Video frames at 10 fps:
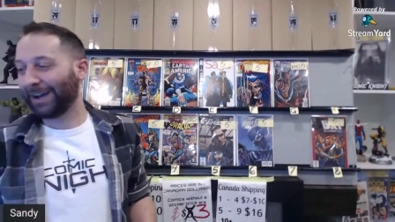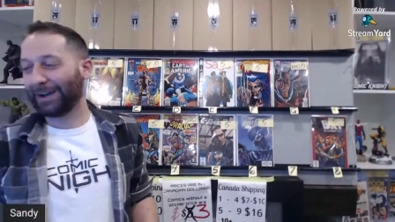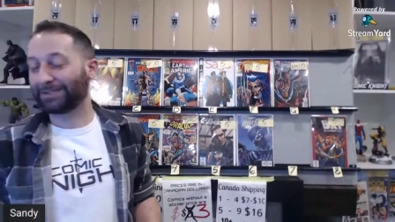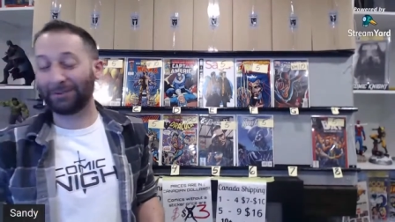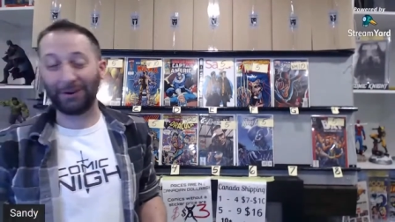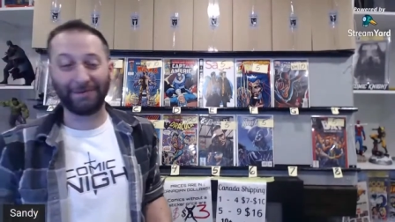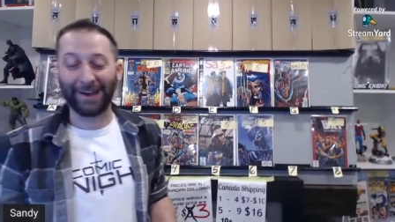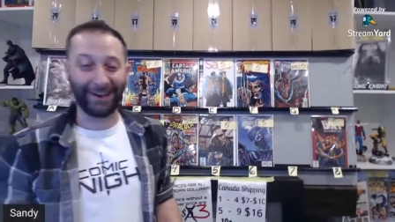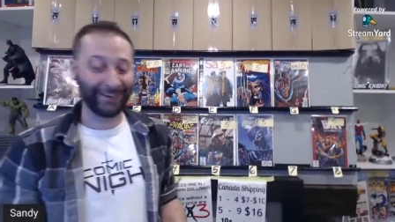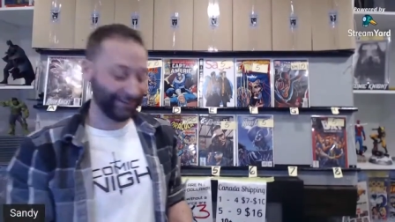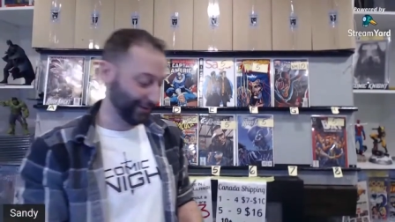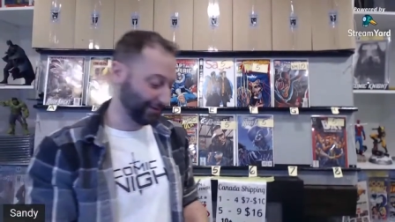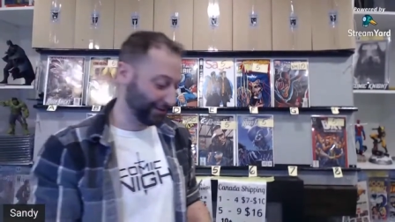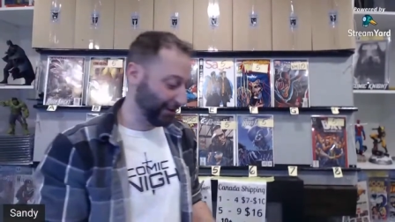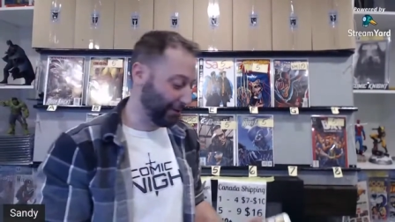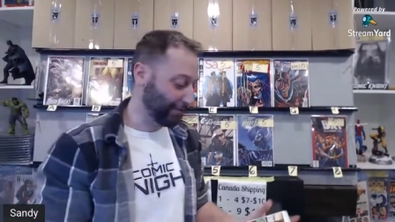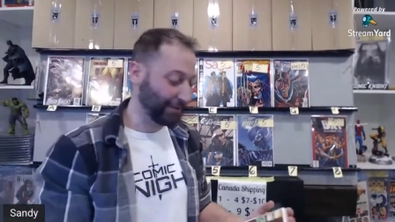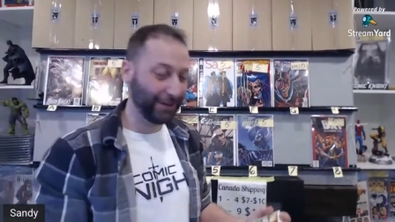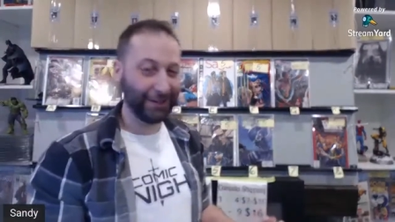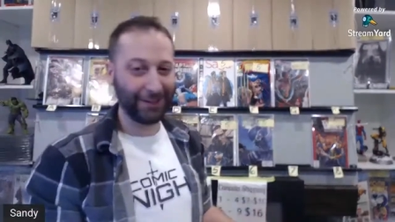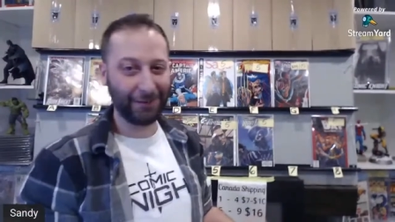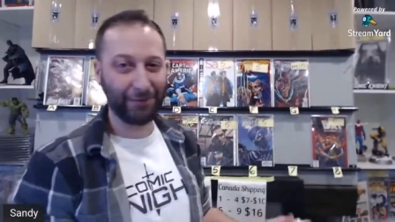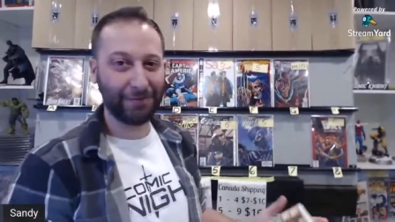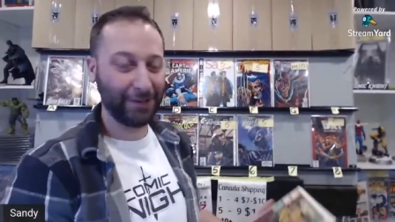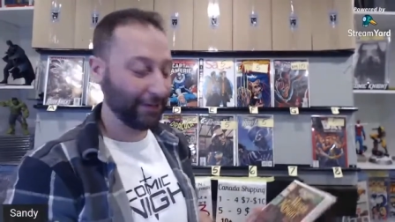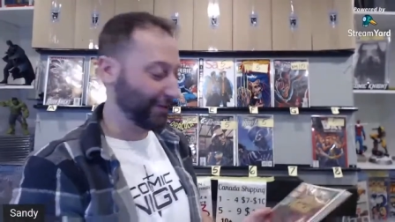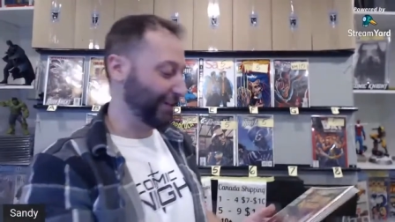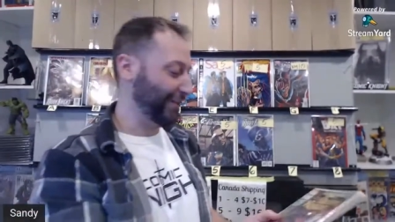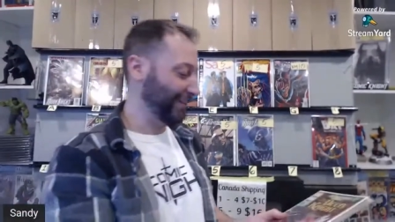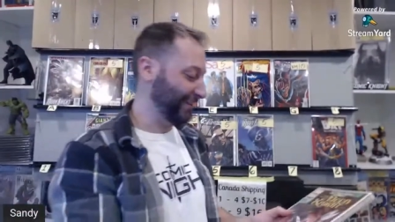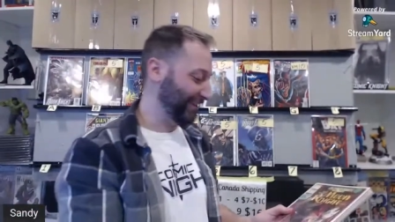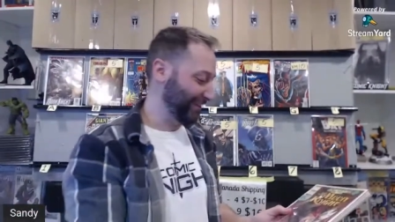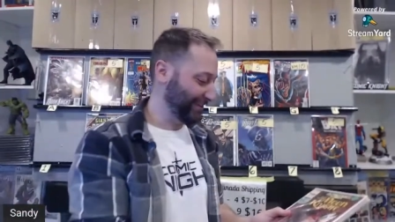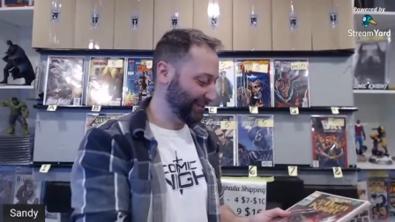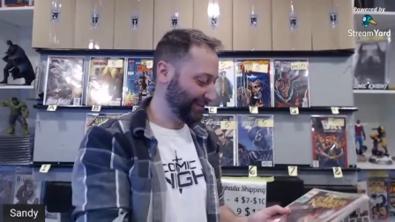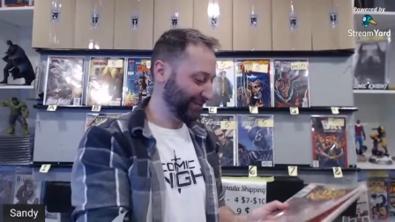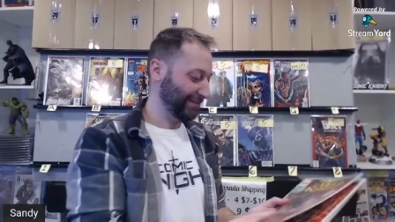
I'm sorry, man. I'm sorry. Hopefully, the, the reveal uh, uh,